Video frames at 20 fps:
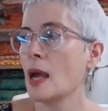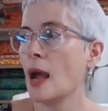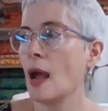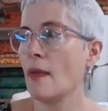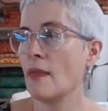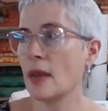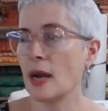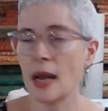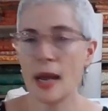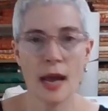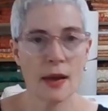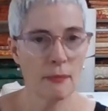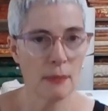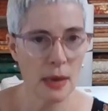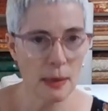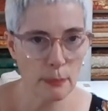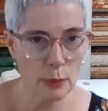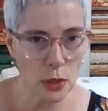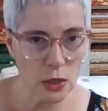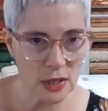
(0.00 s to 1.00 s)
And then I have
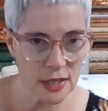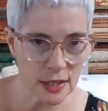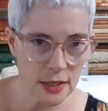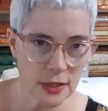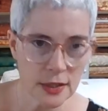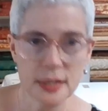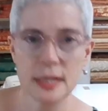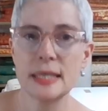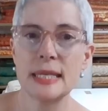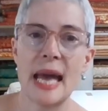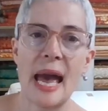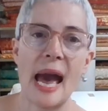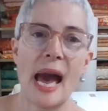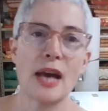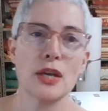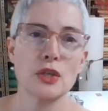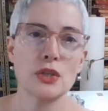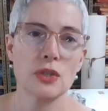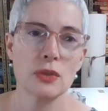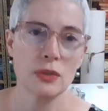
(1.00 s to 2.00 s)
my personal
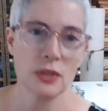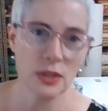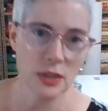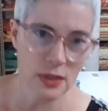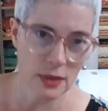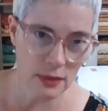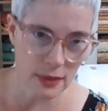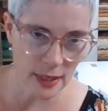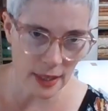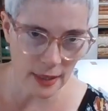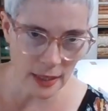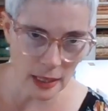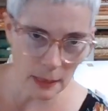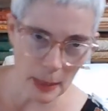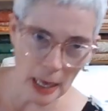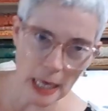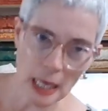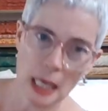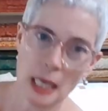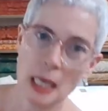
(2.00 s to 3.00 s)
stash, so just don't tell
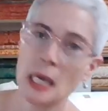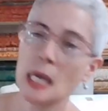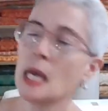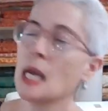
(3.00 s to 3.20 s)
anybody.